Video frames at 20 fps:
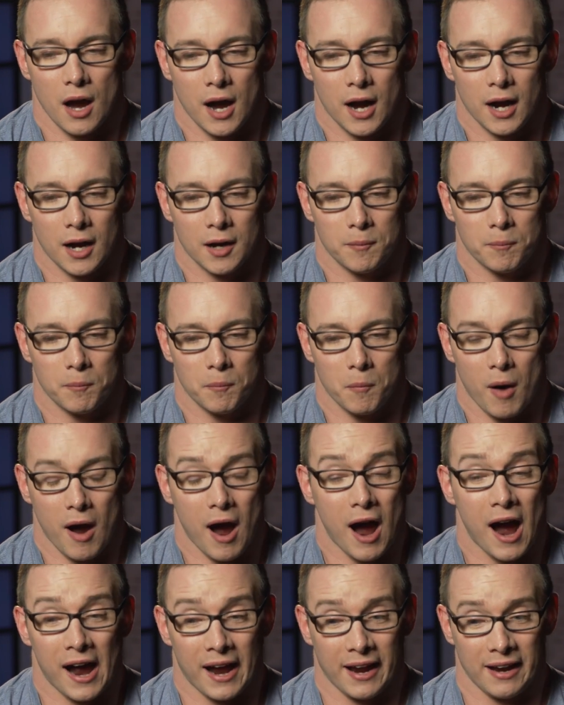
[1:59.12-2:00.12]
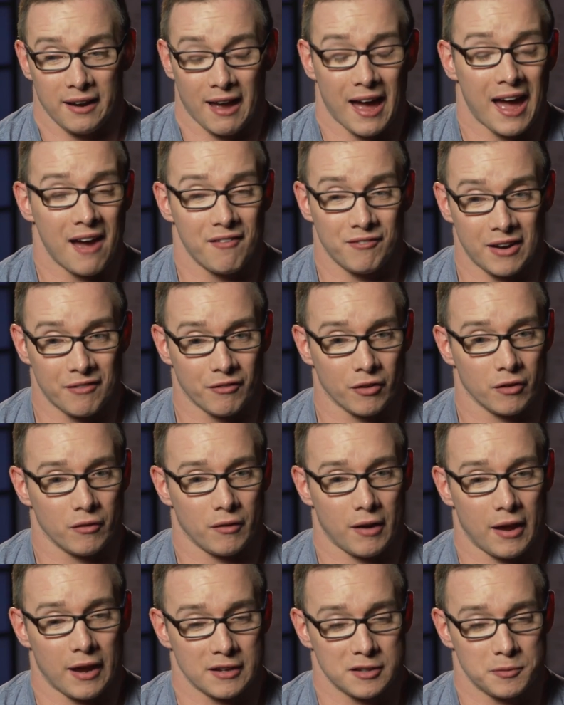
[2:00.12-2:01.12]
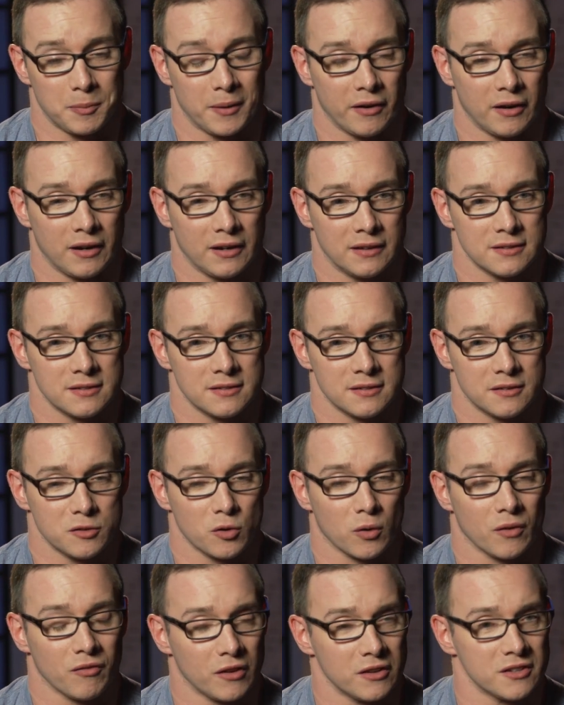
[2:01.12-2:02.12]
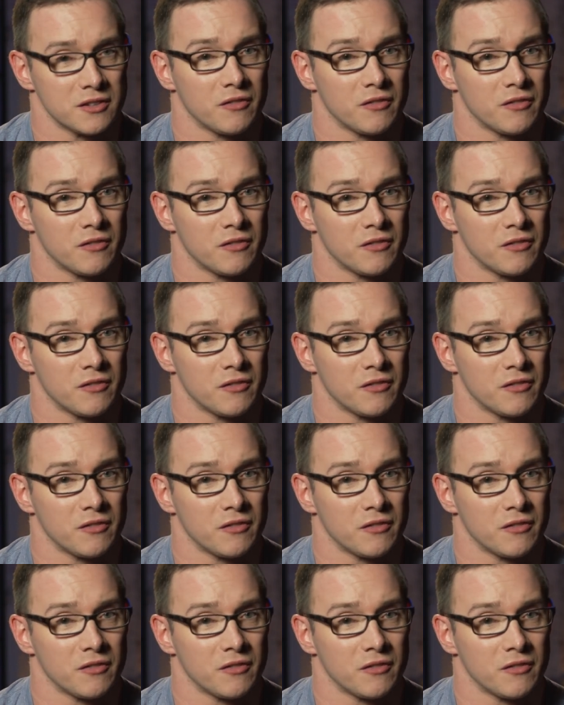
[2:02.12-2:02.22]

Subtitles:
I have never experienced sort of the